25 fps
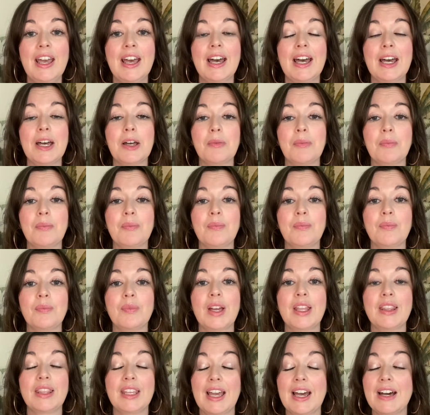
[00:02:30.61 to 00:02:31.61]

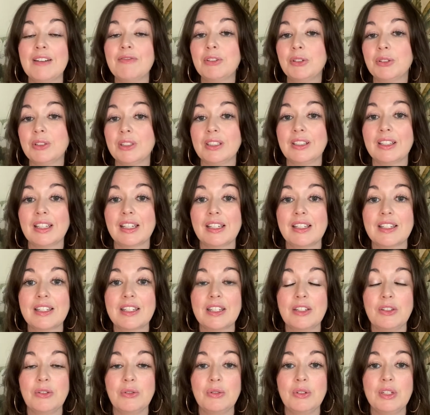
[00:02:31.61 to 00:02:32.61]
and they have all the things
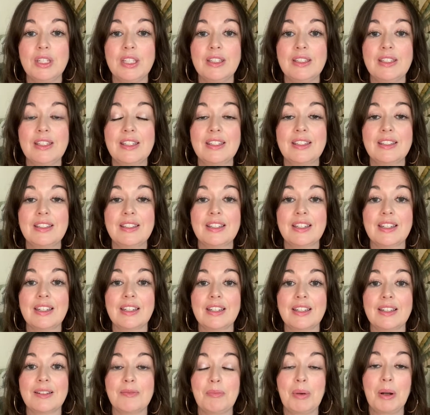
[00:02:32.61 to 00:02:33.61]
that you need
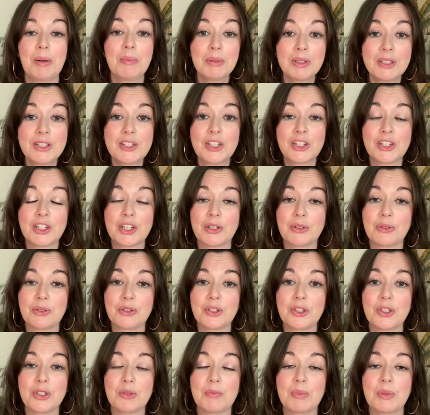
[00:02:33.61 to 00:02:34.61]
to publish a
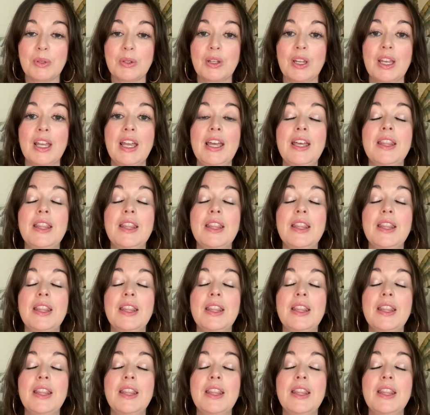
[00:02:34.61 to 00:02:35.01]
children's book,